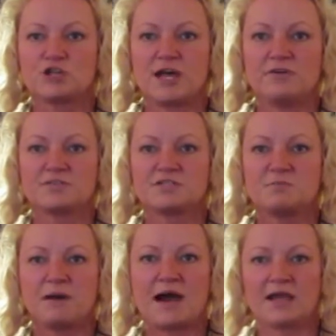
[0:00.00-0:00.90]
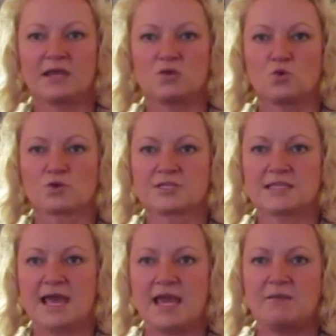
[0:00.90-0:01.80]
child's toboggan or
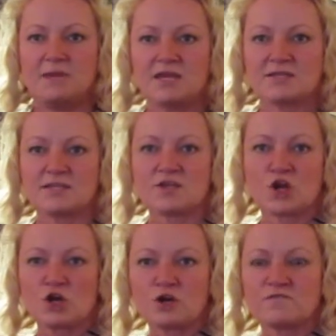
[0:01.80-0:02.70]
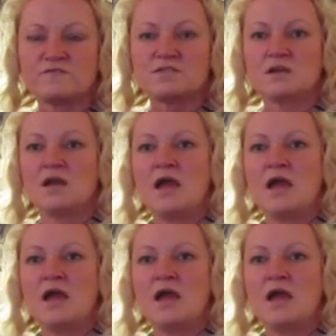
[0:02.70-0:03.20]
sleigh because of the curves.